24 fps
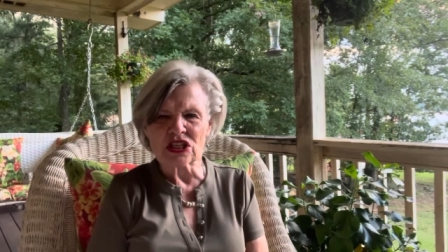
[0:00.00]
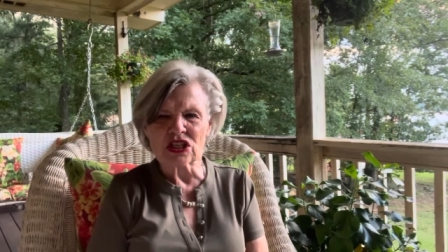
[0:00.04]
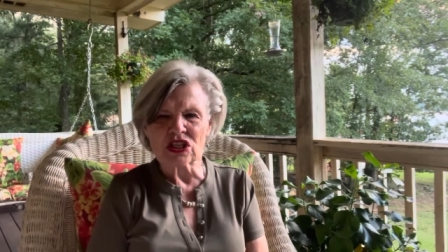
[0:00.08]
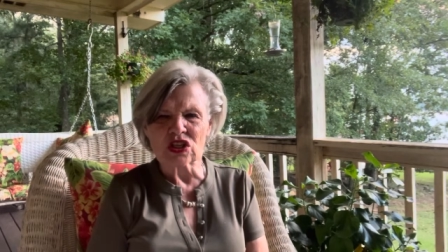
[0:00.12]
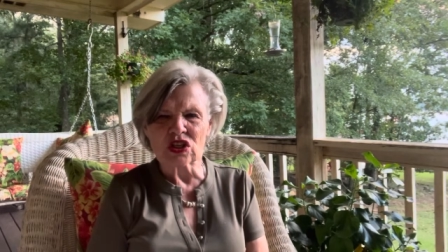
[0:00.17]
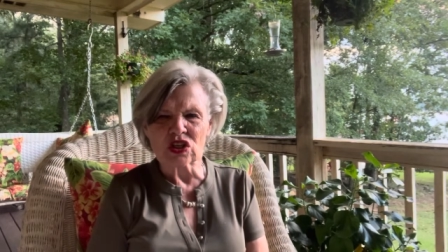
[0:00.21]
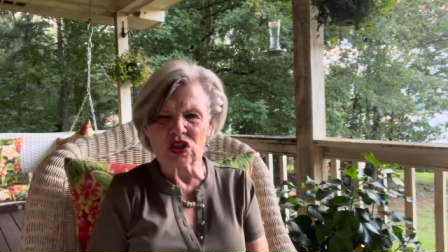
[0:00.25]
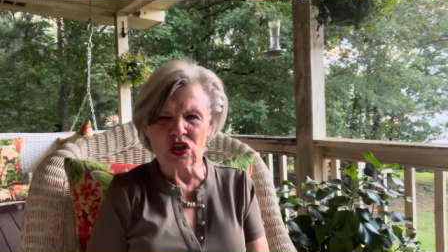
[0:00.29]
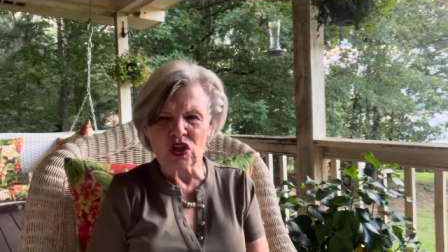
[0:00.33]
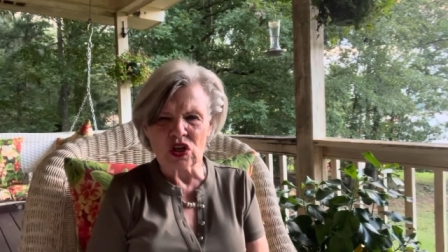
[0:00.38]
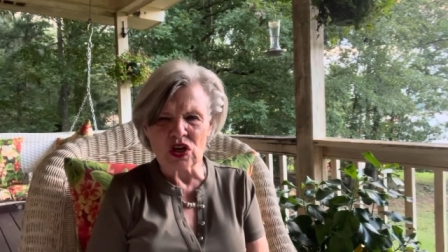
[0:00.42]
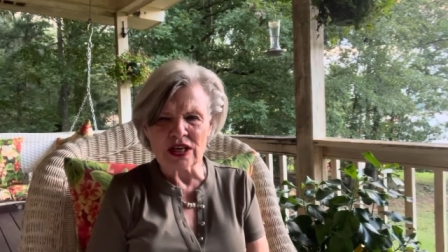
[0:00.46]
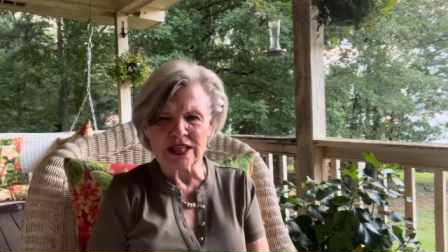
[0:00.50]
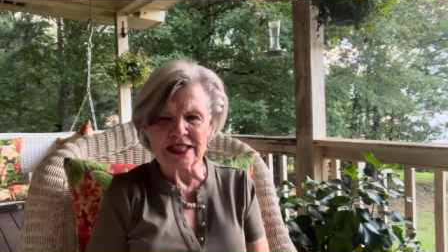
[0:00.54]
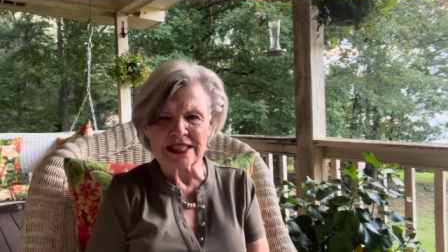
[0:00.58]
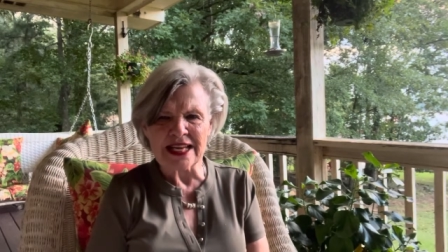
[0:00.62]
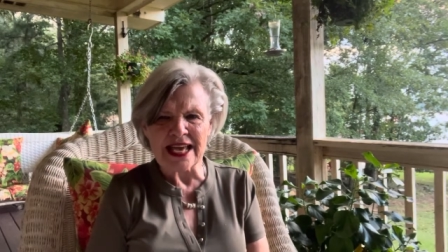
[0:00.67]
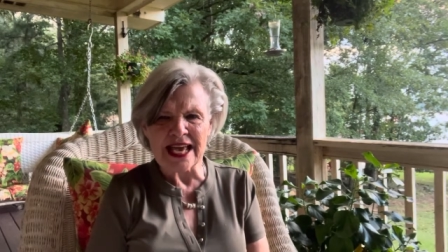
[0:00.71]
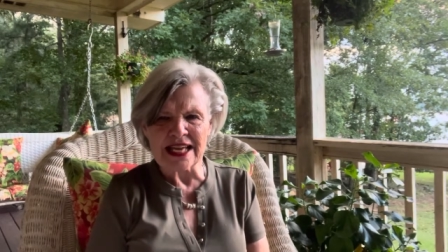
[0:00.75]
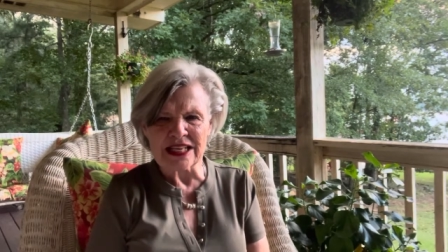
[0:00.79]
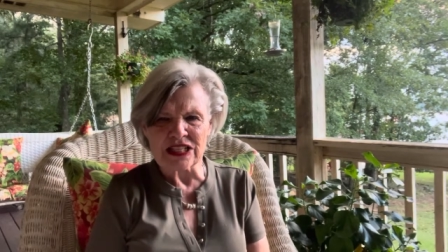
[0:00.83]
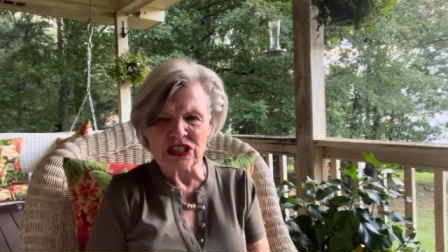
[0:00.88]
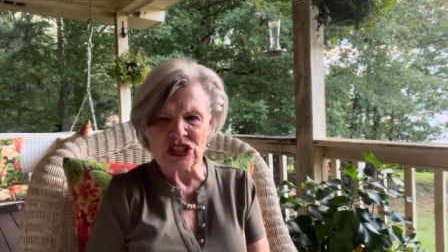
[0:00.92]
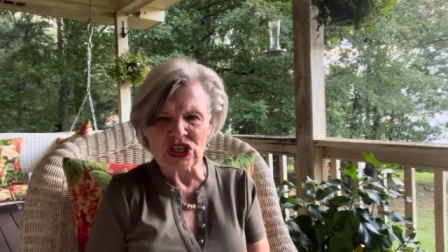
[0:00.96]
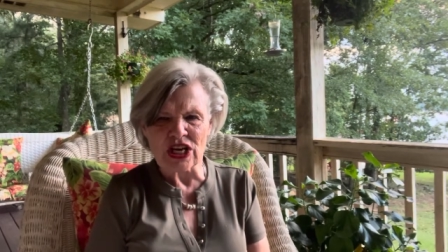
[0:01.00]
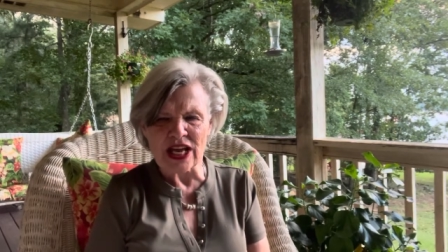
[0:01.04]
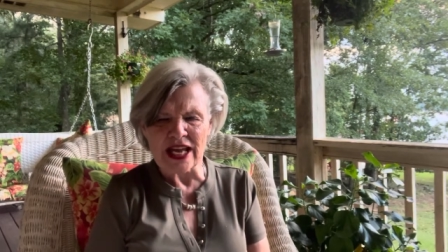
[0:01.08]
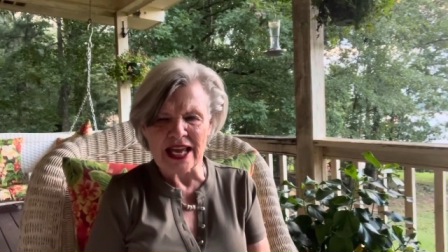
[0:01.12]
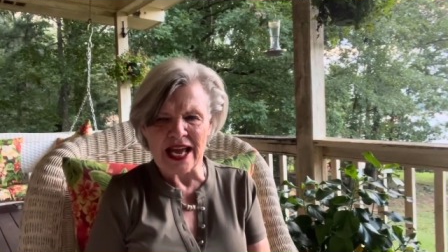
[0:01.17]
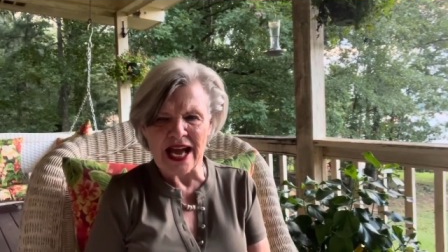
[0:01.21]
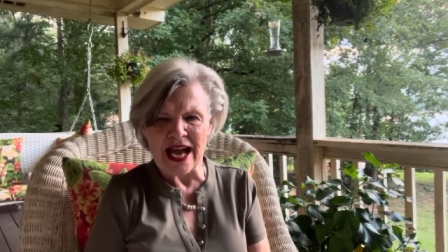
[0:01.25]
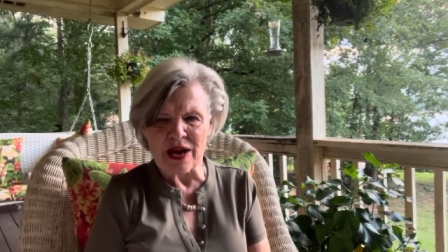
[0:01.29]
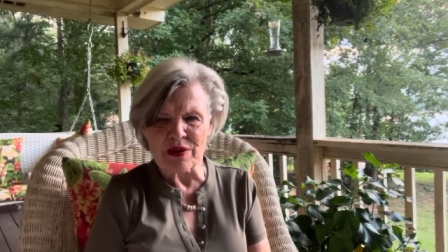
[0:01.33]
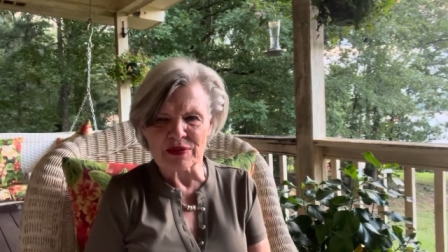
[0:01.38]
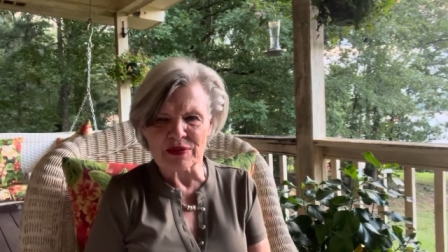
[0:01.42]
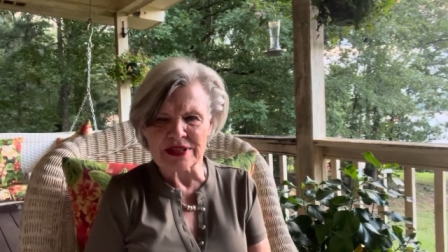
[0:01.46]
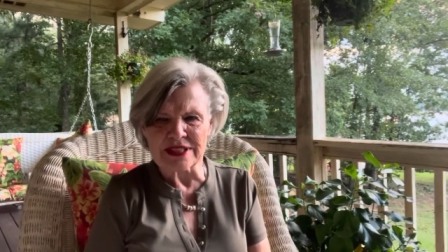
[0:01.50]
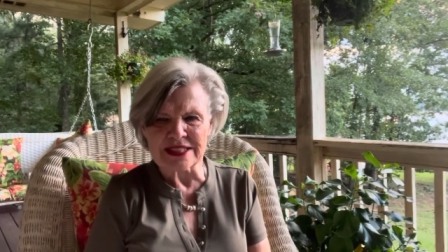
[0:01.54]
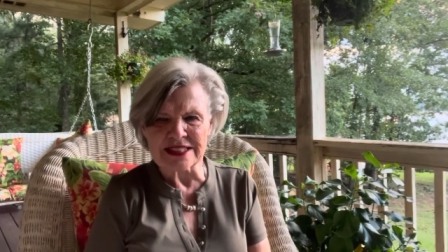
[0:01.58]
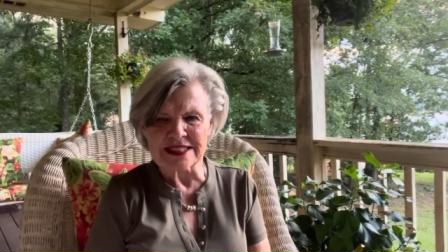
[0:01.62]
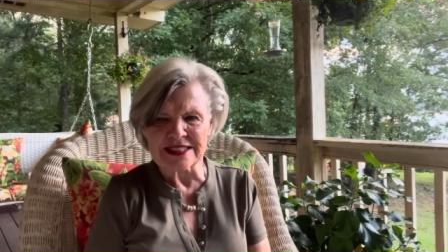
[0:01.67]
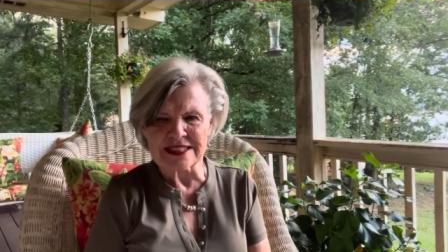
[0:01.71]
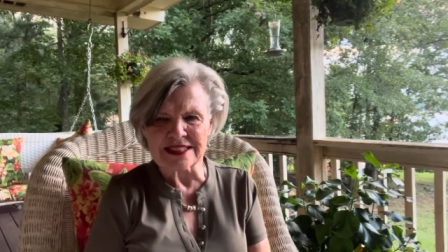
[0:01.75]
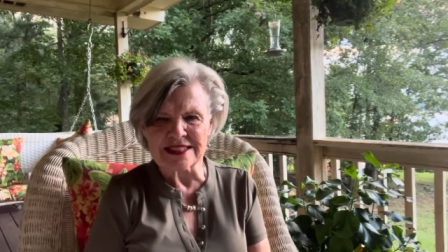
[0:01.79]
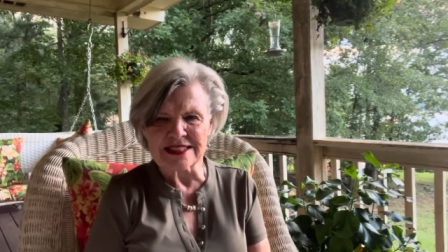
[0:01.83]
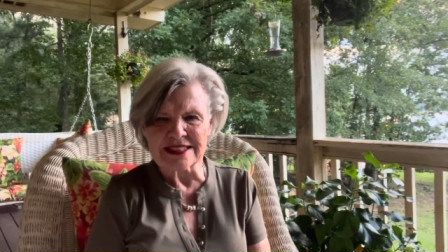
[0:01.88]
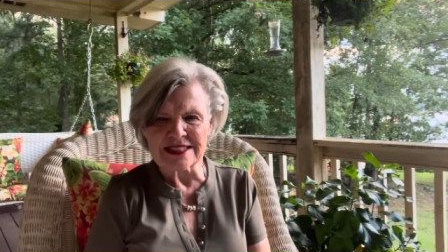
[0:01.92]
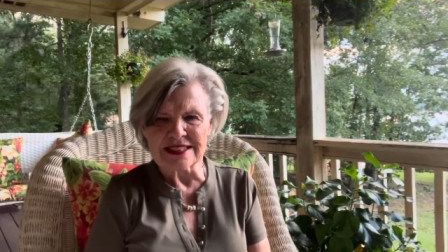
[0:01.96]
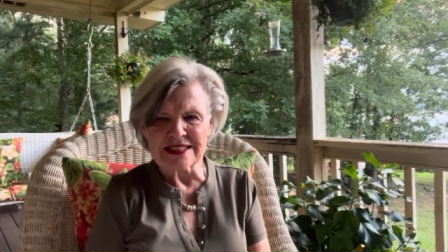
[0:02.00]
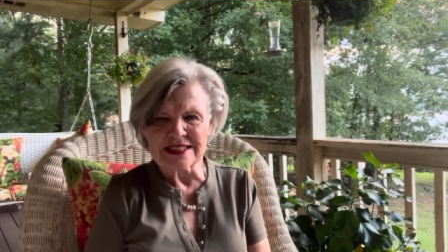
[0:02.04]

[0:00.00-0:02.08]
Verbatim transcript: looked at Jairus